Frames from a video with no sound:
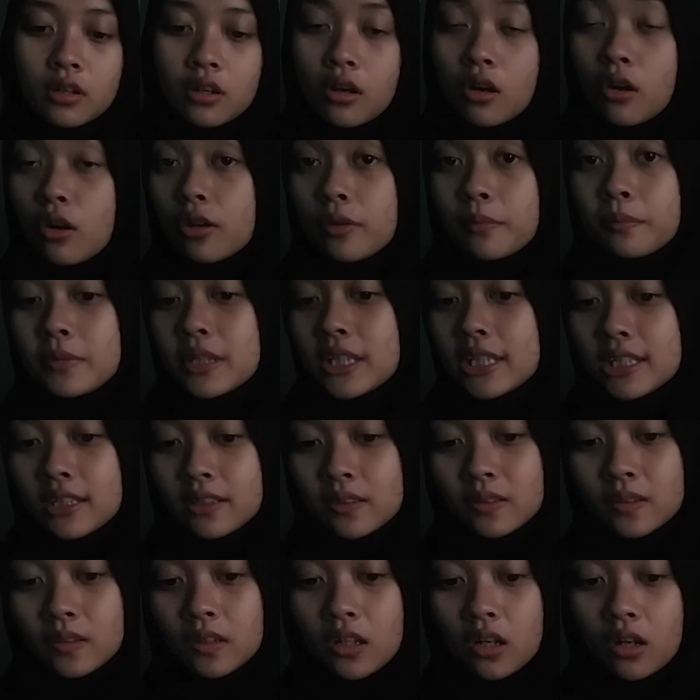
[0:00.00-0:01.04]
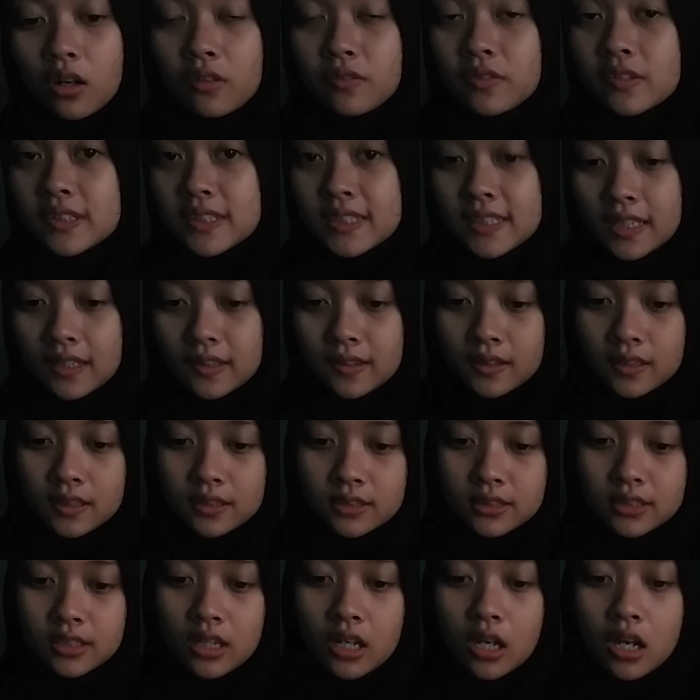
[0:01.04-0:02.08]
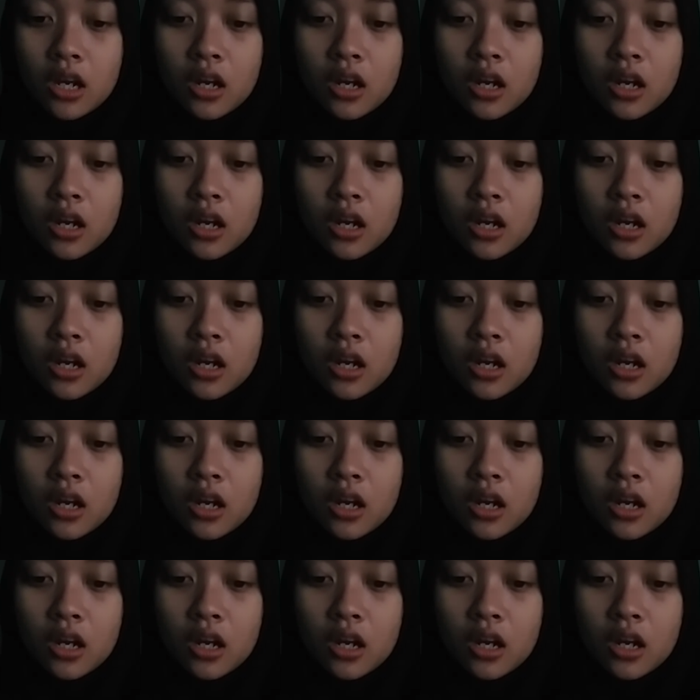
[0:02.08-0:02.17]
or middle of the sentence.